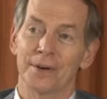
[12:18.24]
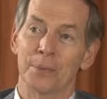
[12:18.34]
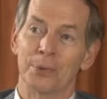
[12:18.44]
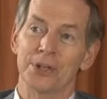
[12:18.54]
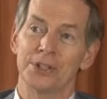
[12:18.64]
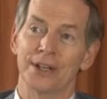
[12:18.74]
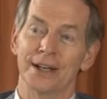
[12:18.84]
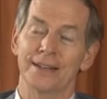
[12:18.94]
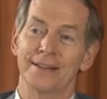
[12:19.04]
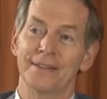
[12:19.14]

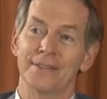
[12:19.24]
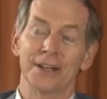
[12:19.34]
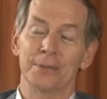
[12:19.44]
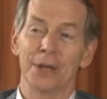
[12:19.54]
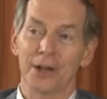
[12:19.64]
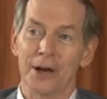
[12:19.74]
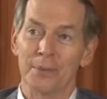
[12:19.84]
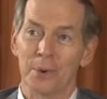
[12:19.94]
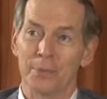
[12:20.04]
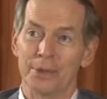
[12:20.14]
appreciate there are going to be a
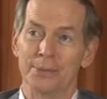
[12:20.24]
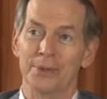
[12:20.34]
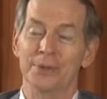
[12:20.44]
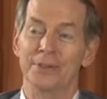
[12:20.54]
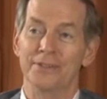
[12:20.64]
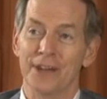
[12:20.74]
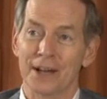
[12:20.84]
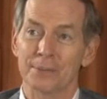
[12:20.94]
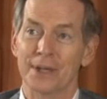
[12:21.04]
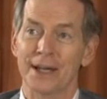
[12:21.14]
lot more people who
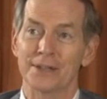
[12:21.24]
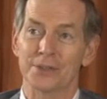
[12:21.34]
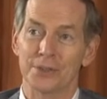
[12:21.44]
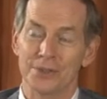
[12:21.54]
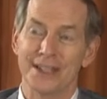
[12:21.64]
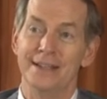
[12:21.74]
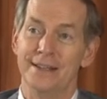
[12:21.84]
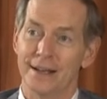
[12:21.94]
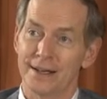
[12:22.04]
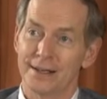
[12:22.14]
developed cancer who
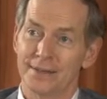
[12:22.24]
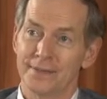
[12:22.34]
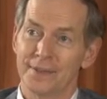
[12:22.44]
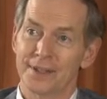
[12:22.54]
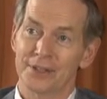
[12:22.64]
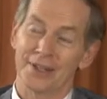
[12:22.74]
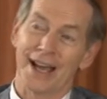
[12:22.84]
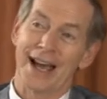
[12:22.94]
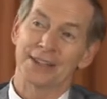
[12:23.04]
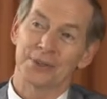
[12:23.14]
didn't die. So
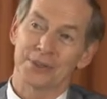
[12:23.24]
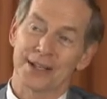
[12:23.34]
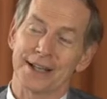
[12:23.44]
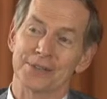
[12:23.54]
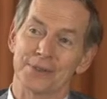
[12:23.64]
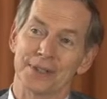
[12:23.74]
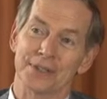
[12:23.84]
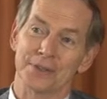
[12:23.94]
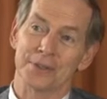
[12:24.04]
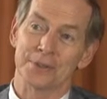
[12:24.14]
the actual cancer
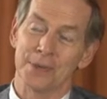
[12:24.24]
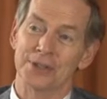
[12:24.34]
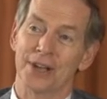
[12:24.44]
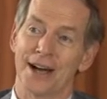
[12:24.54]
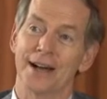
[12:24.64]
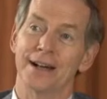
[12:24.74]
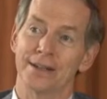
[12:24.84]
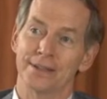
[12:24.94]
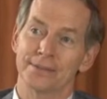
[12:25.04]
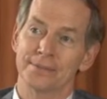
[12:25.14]
incidence is much
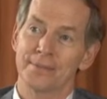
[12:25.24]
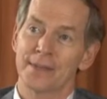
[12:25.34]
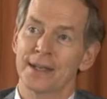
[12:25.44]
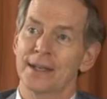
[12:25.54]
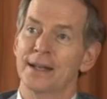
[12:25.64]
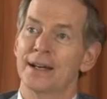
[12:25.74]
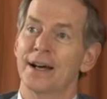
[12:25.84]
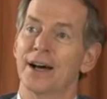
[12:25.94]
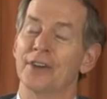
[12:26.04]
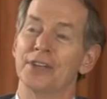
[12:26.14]
higher.
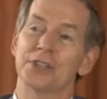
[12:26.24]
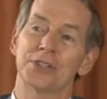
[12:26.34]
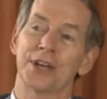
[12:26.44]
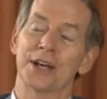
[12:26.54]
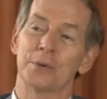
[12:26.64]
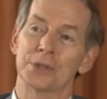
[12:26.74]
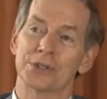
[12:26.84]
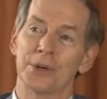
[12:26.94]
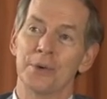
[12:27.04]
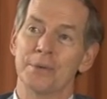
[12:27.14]
This study
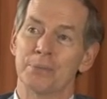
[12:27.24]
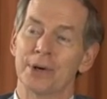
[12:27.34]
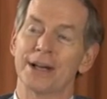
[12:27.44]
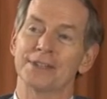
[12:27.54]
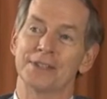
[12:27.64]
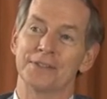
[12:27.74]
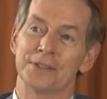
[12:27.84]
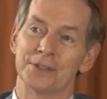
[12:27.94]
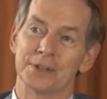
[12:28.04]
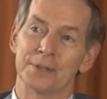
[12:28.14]
was so
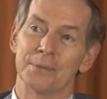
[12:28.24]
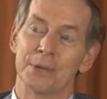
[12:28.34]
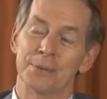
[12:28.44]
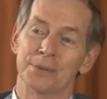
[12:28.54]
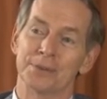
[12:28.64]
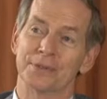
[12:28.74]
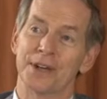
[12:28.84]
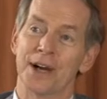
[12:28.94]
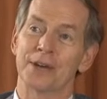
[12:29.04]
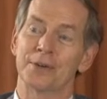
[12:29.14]
impressive to some members
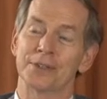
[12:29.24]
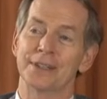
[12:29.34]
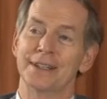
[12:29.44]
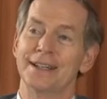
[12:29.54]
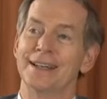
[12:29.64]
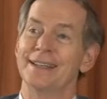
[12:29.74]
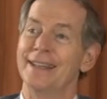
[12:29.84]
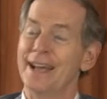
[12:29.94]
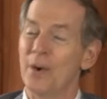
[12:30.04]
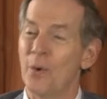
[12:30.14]
of Congress,
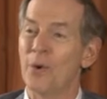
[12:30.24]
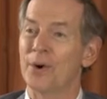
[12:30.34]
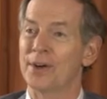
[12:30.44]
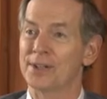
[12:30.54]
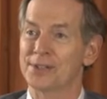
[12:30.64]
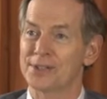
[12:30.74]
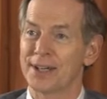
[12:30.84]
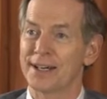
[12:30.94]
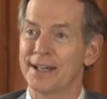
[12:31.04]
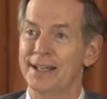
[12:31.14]
they ordered a
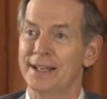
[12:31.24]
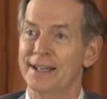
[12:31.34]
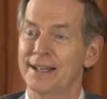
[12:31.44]
study